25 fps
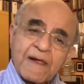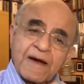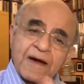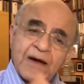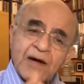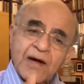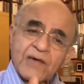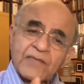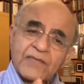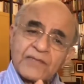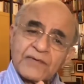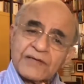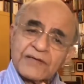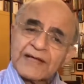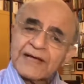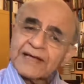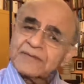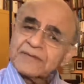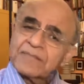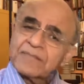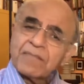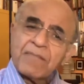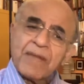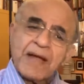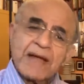Harvard has
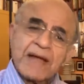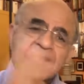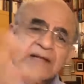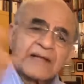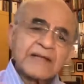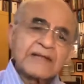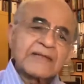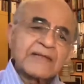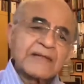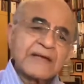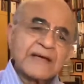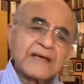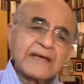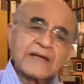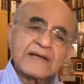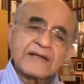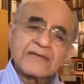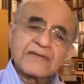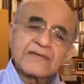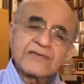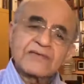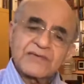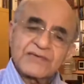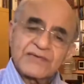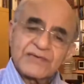many
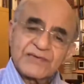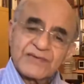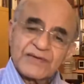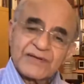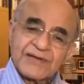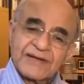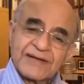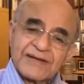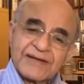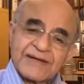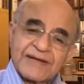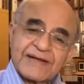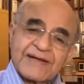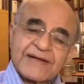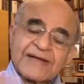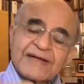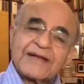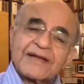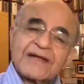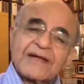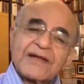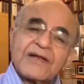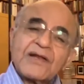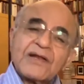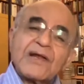things.
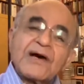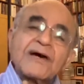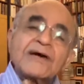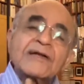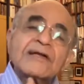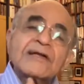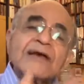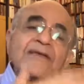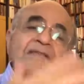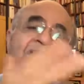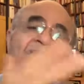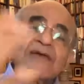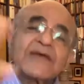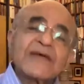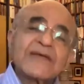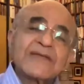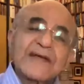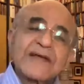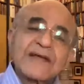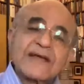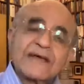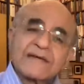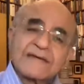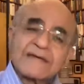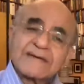Learn
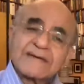everything.